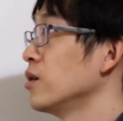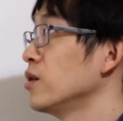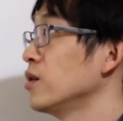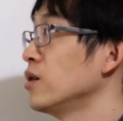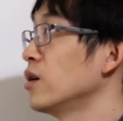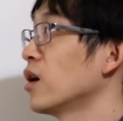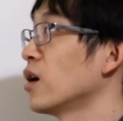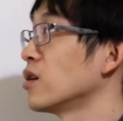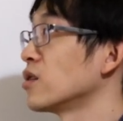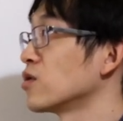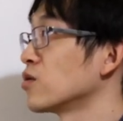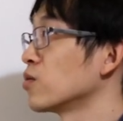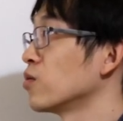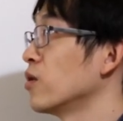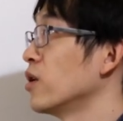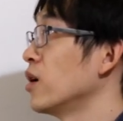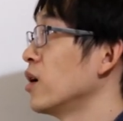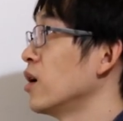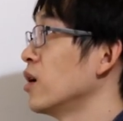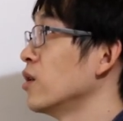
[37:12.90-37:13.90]
Yes,
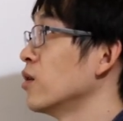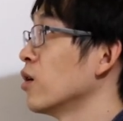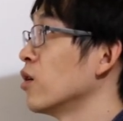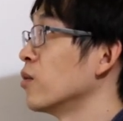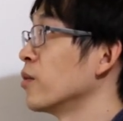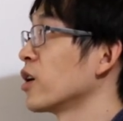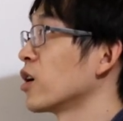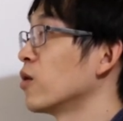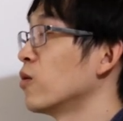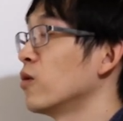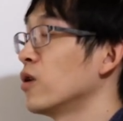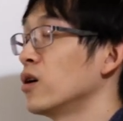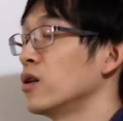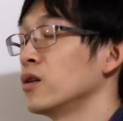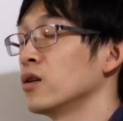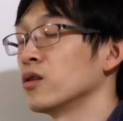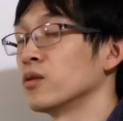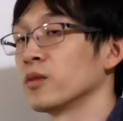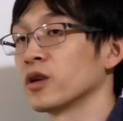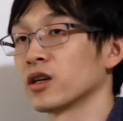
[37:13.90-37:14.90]
when omega
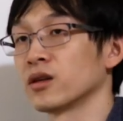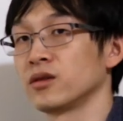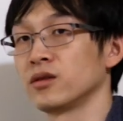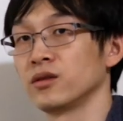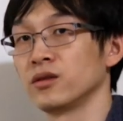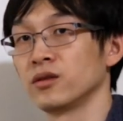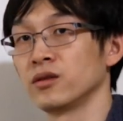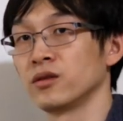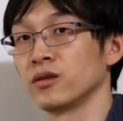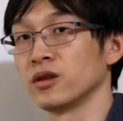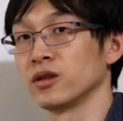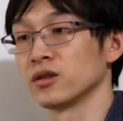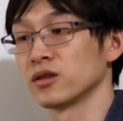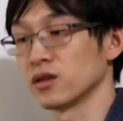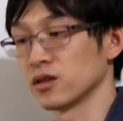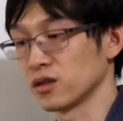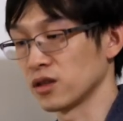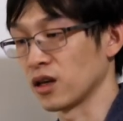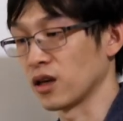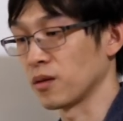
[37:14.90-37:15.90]
1, omega 2 is
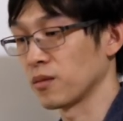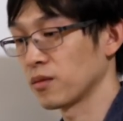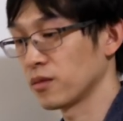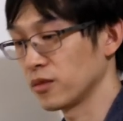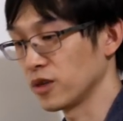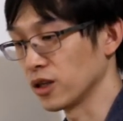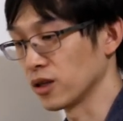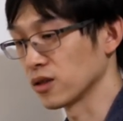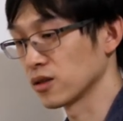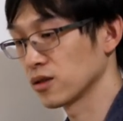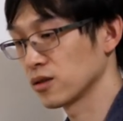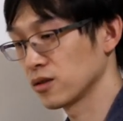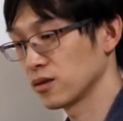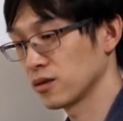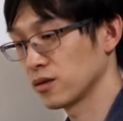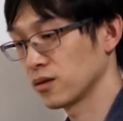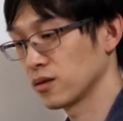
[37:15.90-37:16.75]
the same, yes.